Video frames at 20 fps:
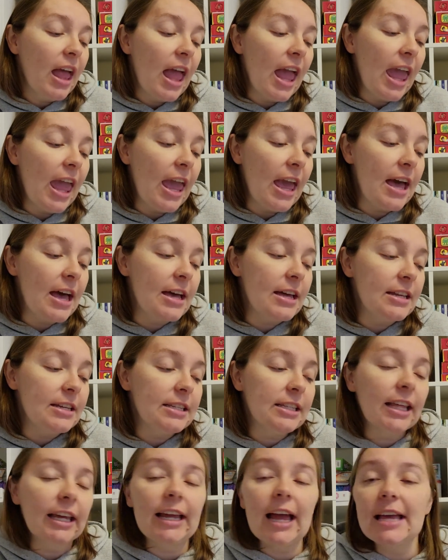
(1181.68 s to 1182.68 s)
And
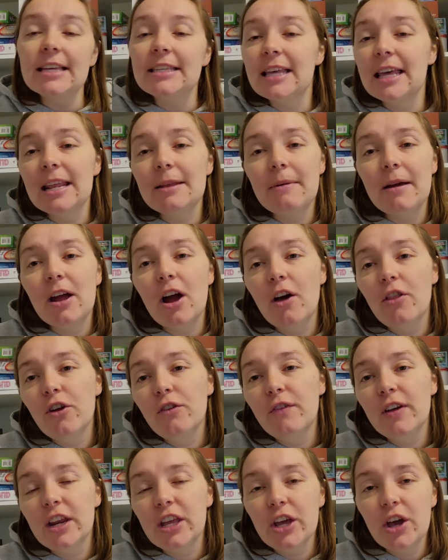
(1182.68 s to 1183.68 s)
like I said in my other
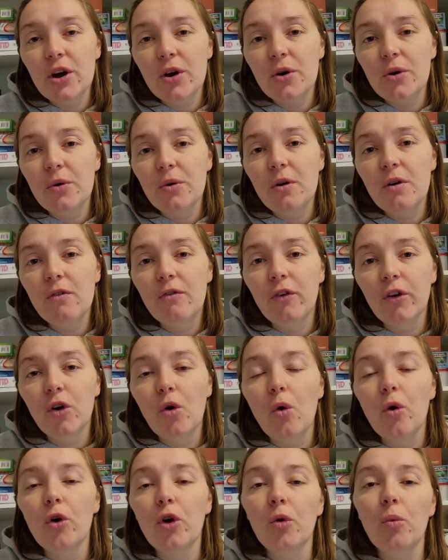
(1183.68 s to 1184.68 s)
video for
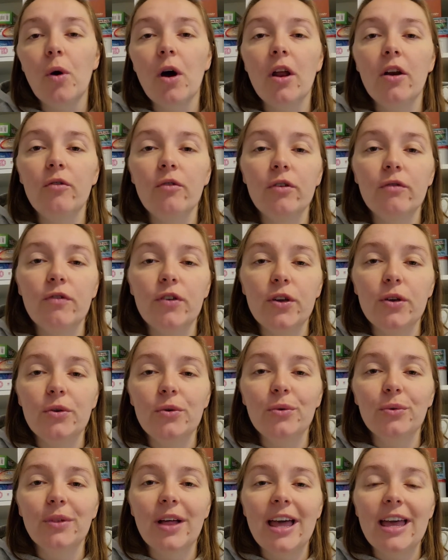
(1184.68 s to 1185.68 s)
Q1
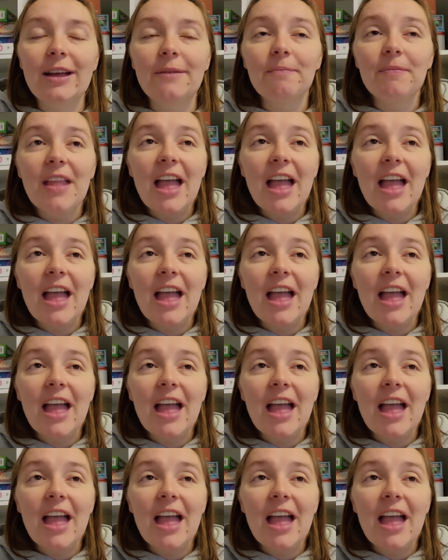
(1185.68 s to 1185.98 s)
review, like